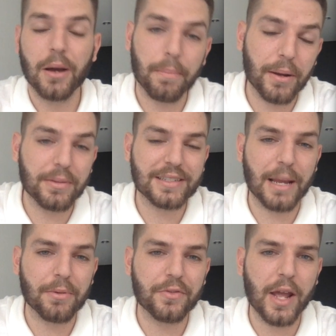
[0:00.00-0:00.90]
a public
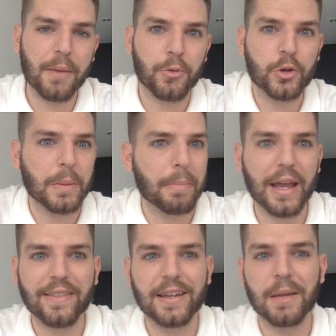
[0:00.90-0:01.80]
type of name where you can
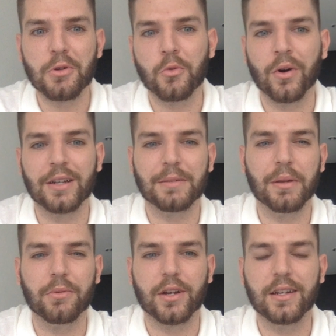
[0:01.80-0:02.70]
pick the name you want,
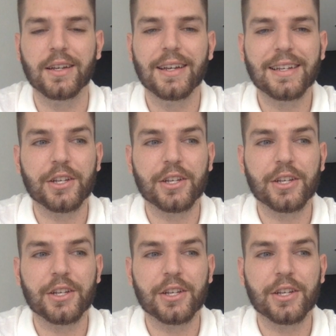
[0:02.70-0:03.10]
and people can,